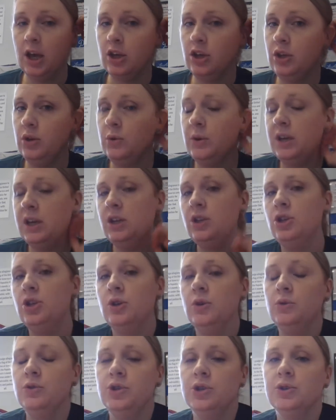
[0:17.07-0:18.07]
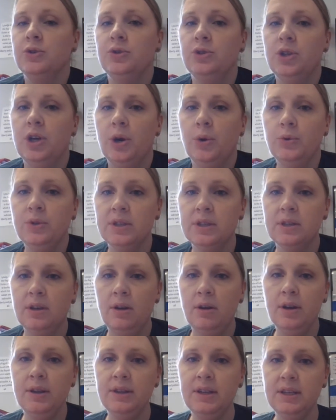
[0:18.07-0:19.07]
You can use your notes
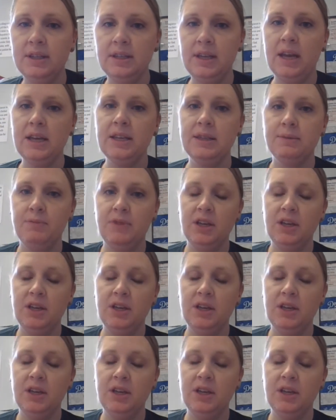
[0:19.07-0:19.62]
on this test,